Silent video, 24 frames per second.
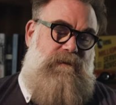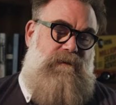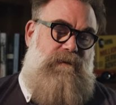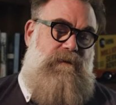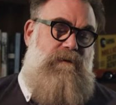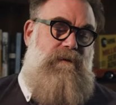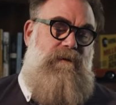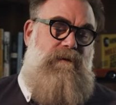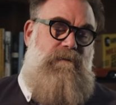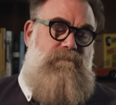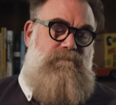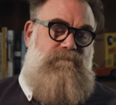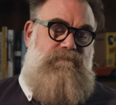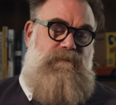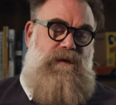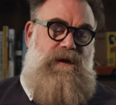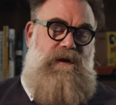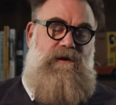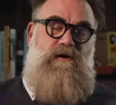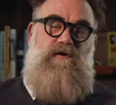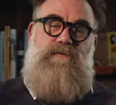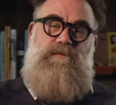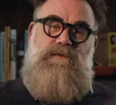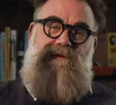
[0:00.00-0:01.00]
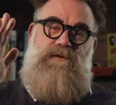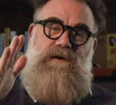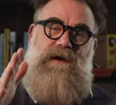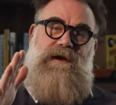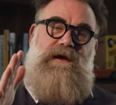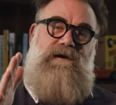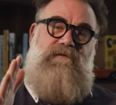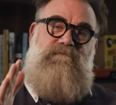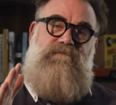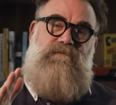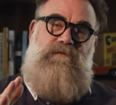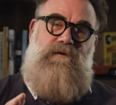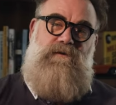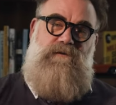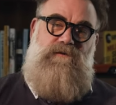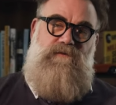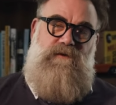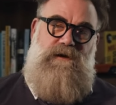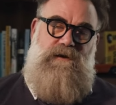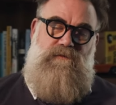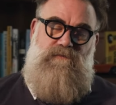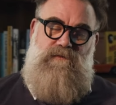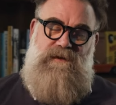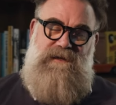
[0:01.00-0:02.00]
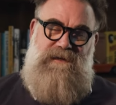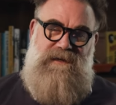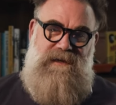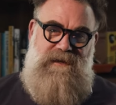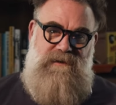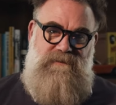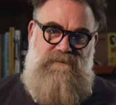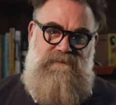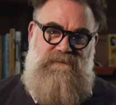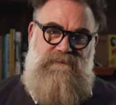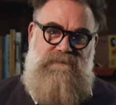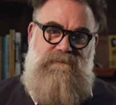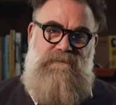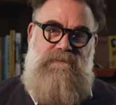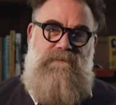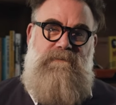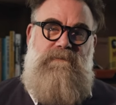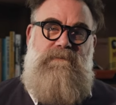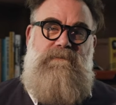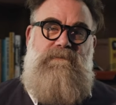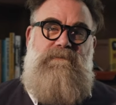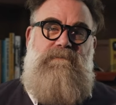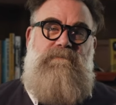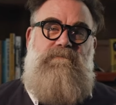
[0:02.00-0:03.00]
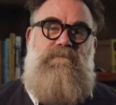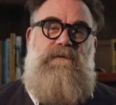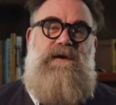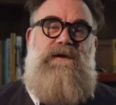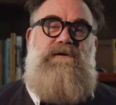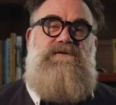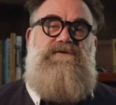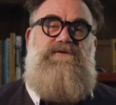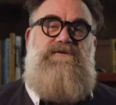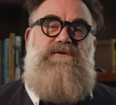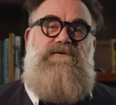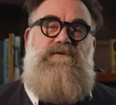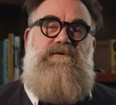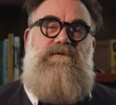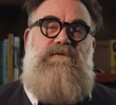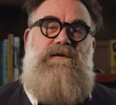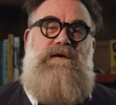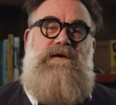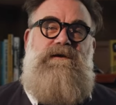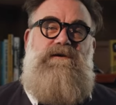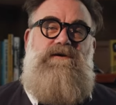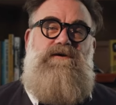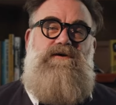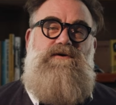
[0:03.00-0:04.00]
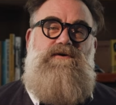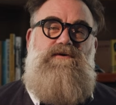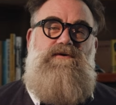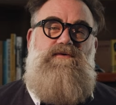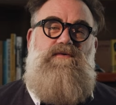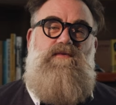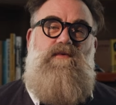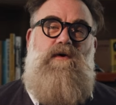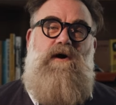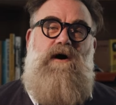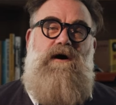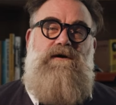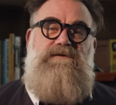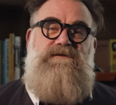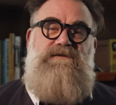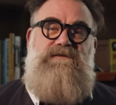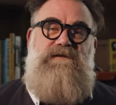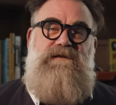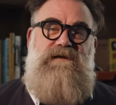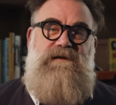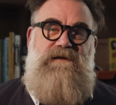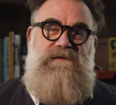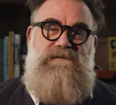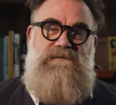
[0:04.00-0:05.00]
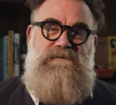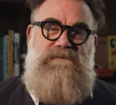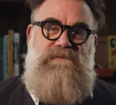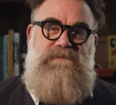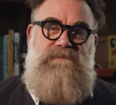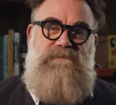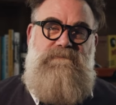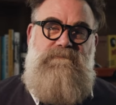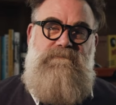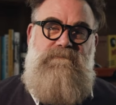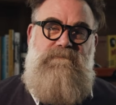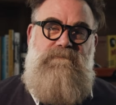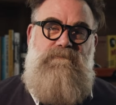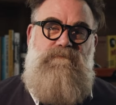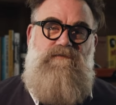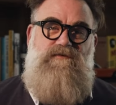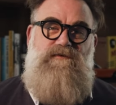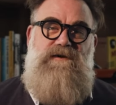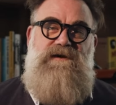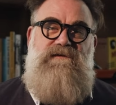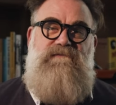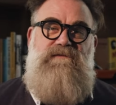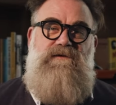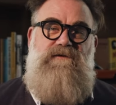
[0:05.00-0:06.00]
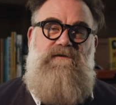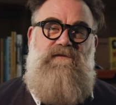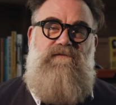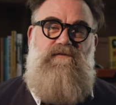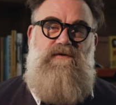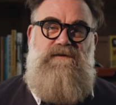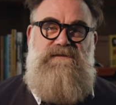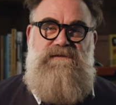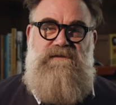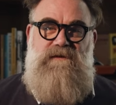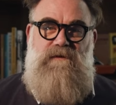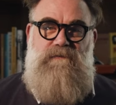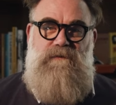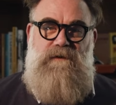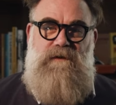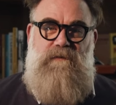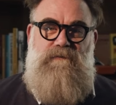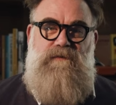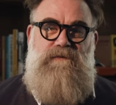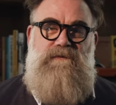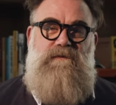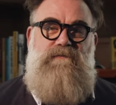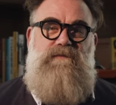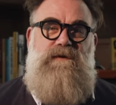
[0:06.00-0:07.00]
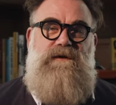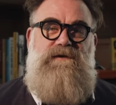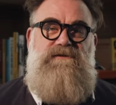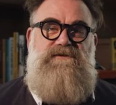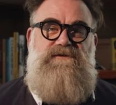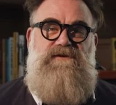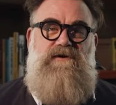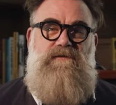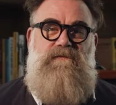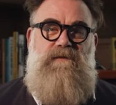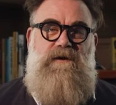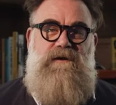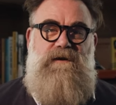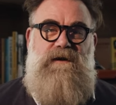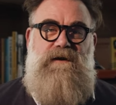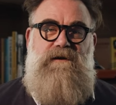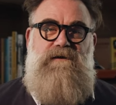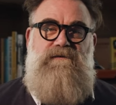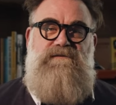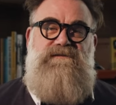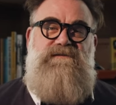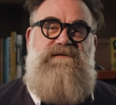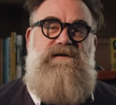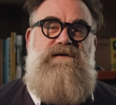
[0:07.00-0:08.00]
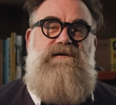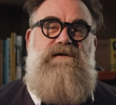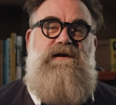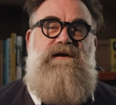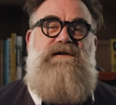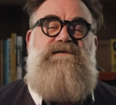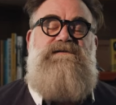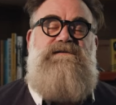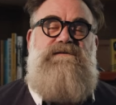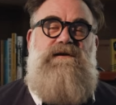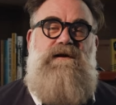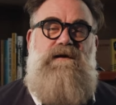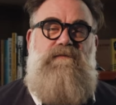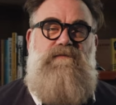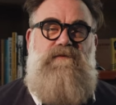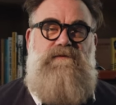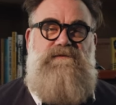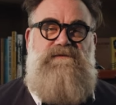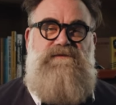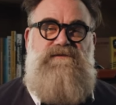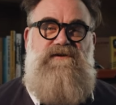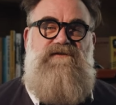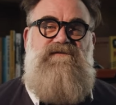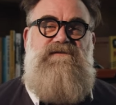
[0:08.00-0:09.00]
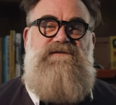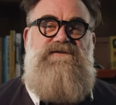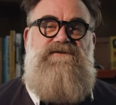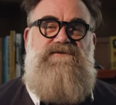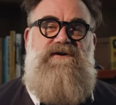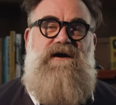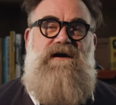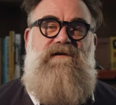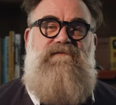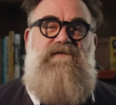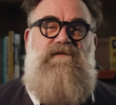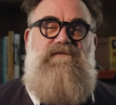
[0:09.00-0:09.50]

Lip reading: I hope you have a great weekend. Make sure that you watch this preview of what's coming up on the big show Monday. And I'll see you next time on Service Drive